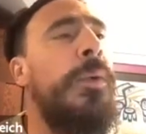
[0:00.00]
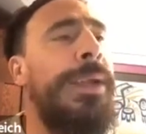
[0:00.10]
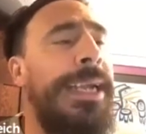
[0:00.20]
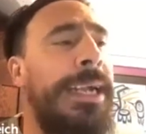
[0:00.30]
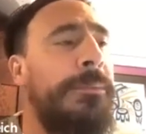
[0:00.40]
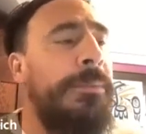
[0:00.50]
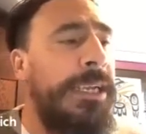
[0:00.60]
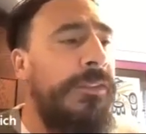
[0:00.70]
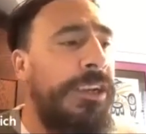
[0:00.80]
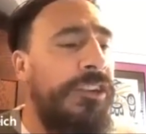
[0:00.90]
We had
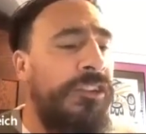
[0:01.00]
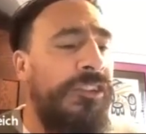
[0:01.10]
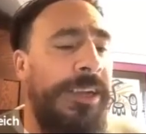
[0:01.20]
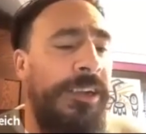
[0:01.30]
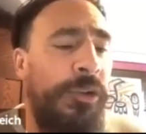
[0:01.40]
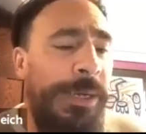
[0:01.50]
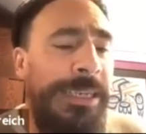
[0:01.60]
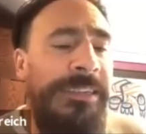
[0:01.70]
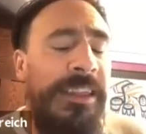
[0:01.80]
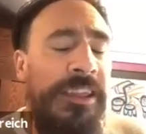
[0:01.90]
individuals in their
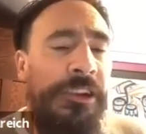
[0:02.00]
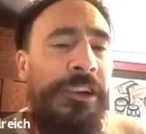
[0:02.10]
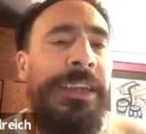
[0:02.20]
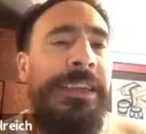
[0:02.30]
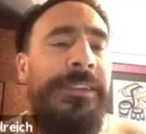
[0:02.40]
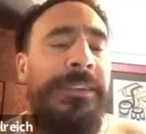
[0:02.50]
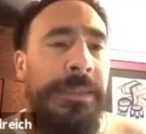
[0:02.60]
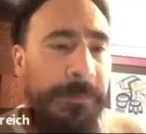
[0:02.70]
20s and 30s